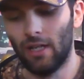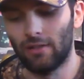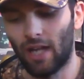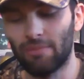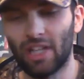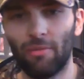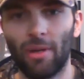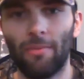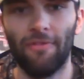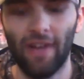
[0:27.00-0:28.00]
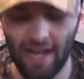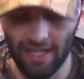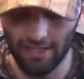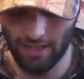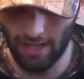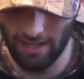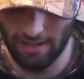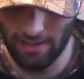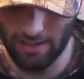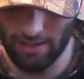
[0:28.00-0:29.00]
time's coming up fast.
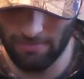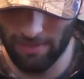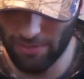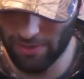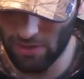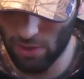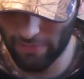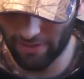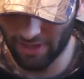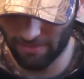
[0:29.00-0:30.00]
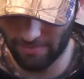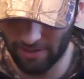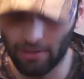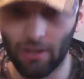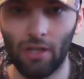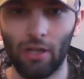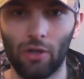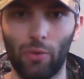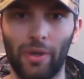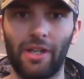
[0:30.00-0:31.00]
And I just want to go over something
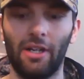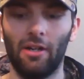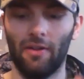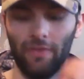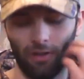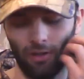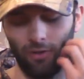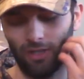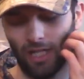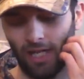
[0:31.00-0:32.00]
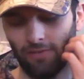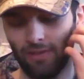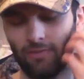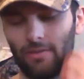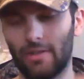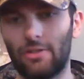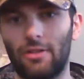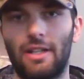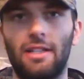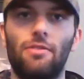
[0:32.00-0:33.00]
quick here. I figured I'd do it live. Didn't want to
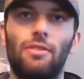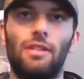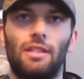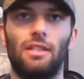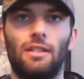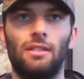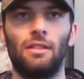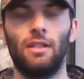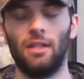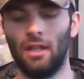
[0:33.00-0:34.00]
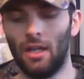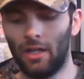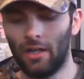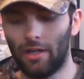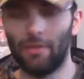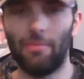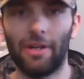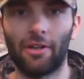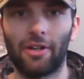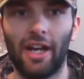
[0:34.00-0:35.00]
drag out the
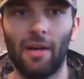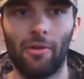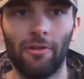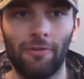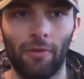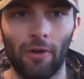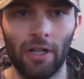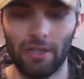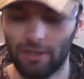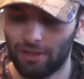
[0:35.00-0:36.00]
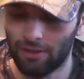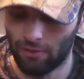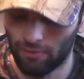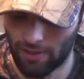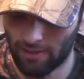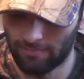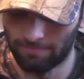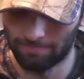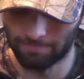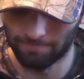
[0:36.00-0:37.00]
bigger camera for it.
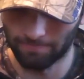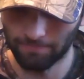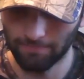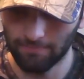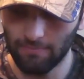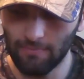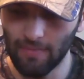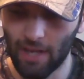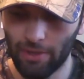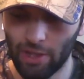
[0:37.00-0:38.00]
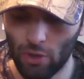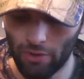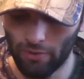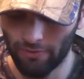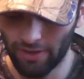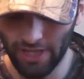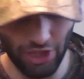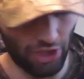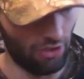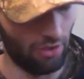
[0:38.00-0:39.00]
So I want to go over an
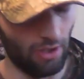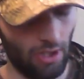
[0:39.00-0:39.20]
issue.